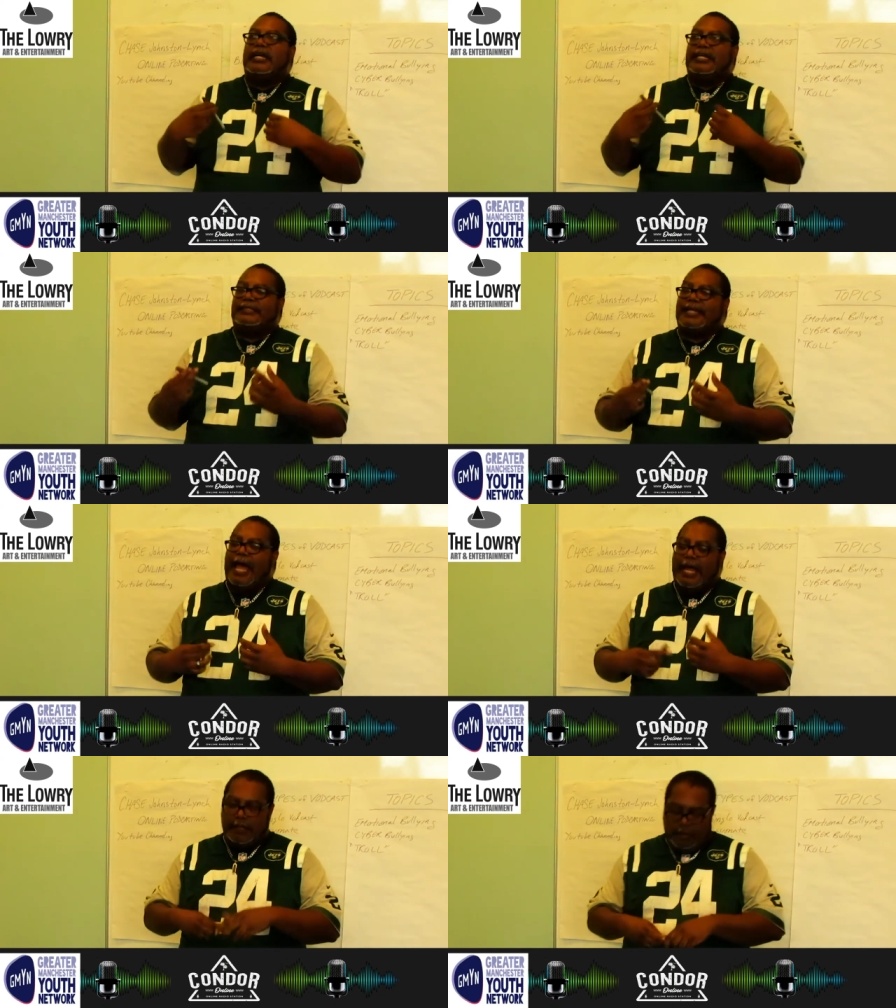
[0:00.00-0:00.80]
is
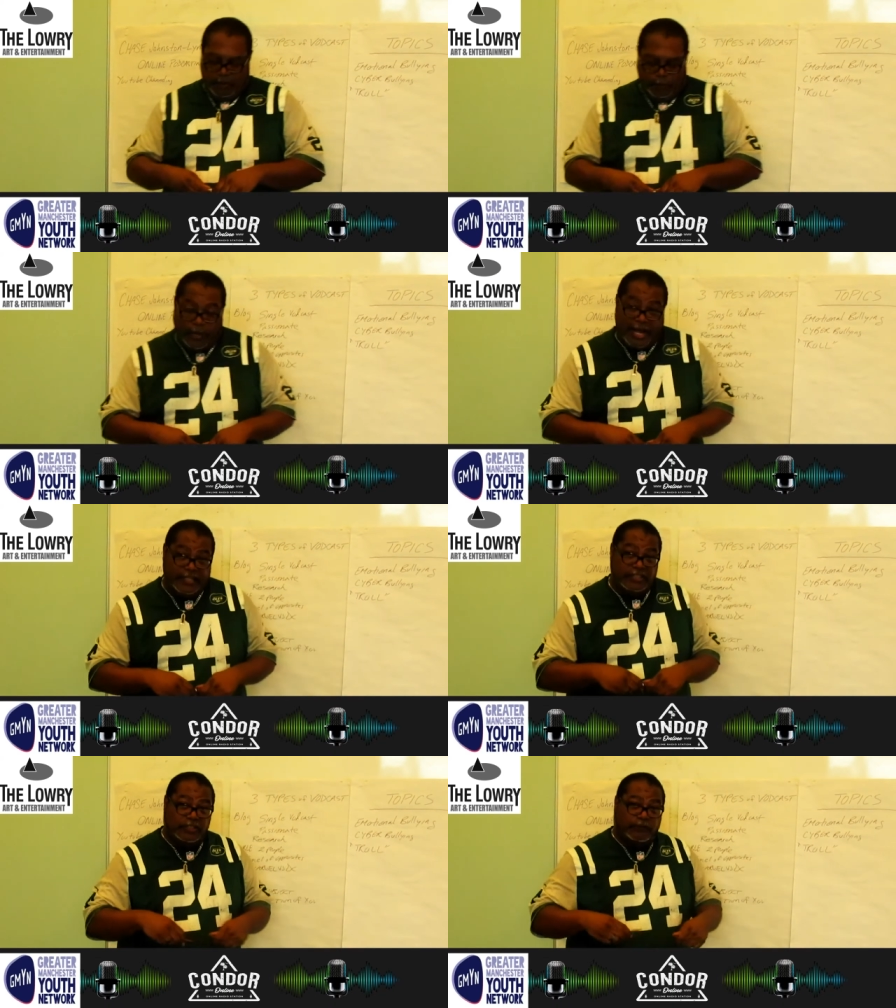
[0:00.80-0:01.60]
that what I
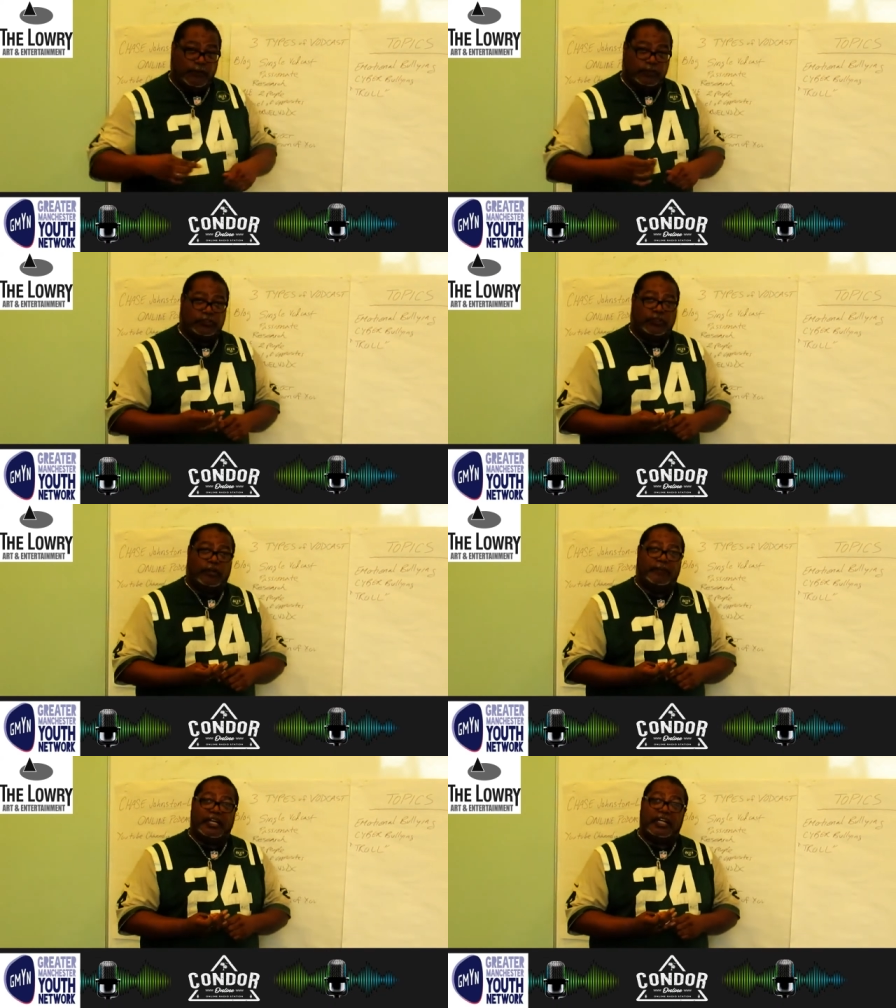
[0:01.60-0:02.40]
need you to focus
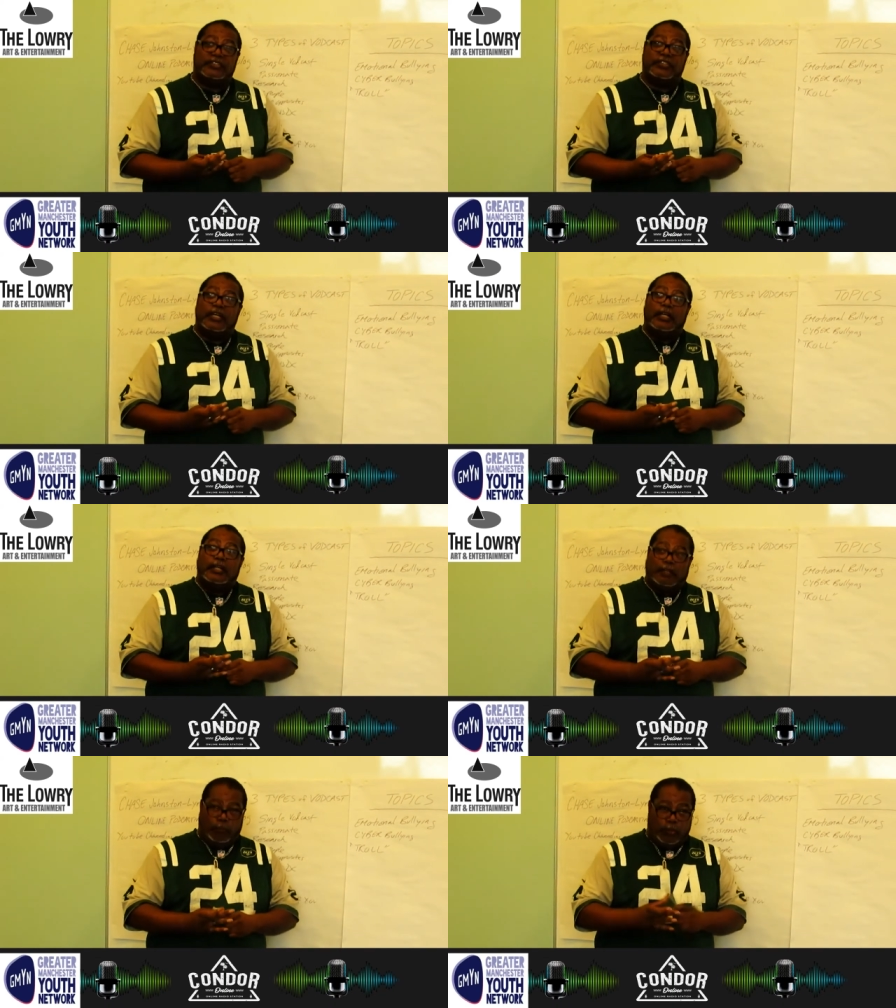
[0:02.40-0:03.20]
on because
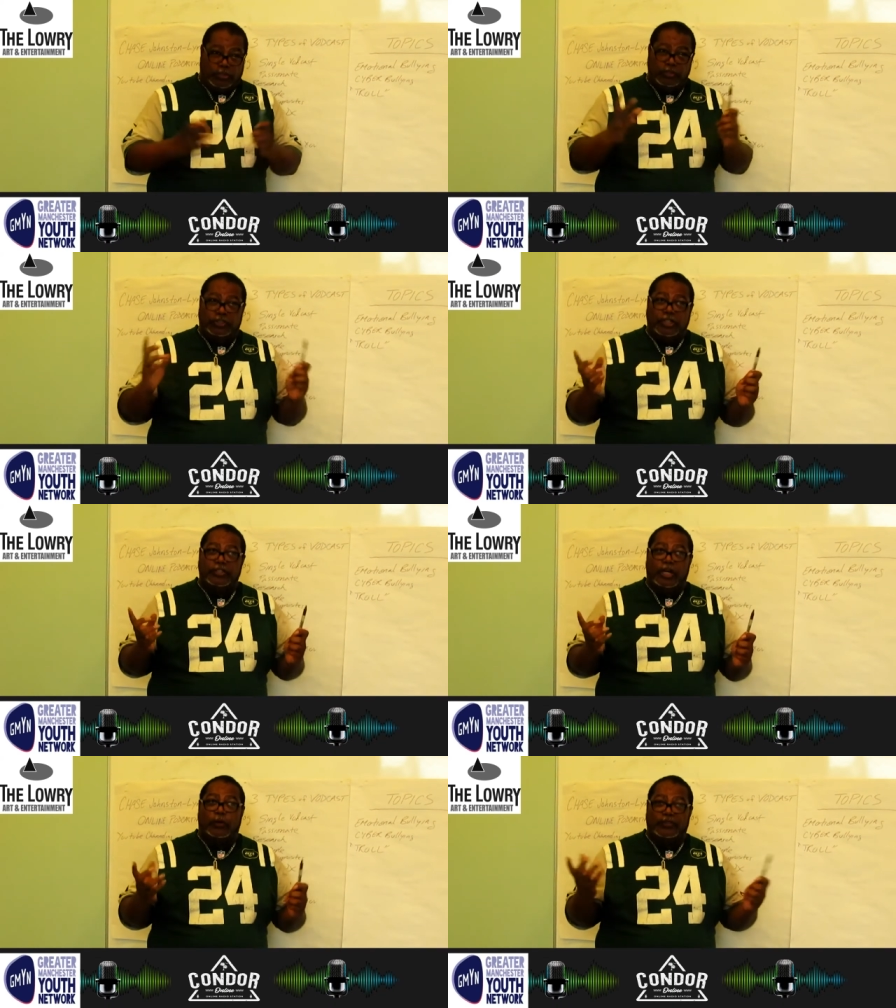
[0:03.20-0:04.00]
what you
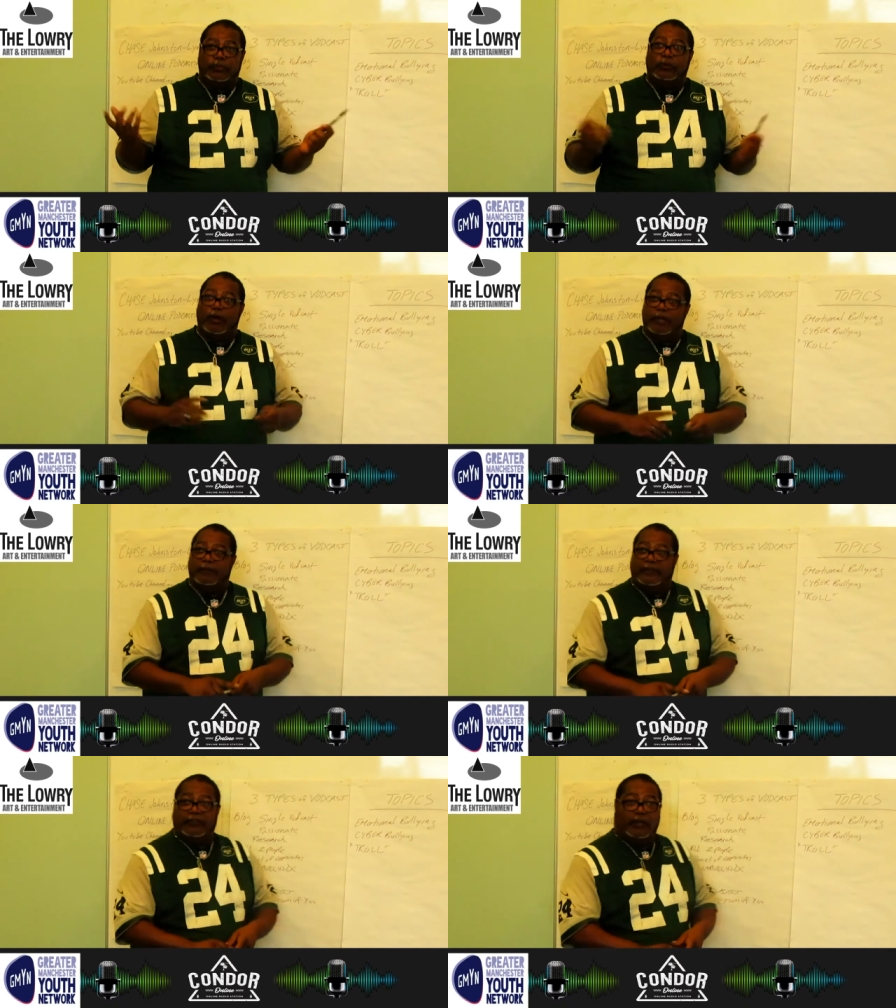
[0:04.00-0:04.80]
should know is we want
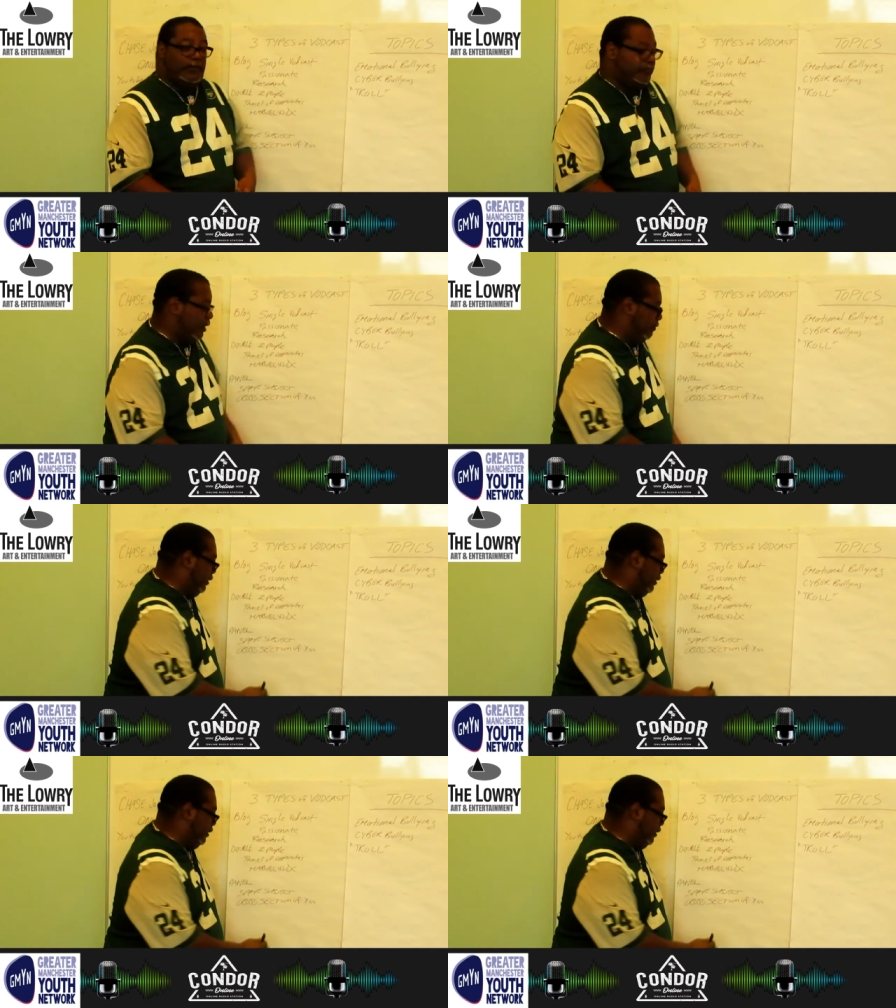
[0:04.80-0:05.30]
to be filming stuff